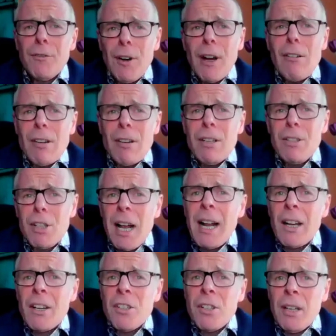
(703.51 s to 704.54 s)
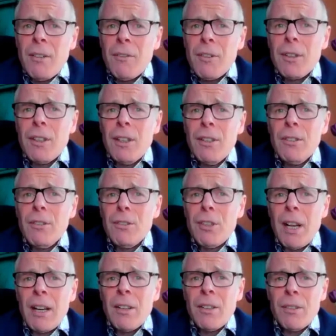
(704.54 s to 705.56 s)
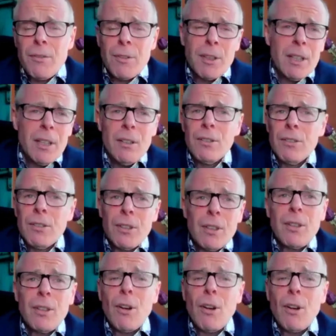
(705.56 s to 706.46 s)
very challenging for these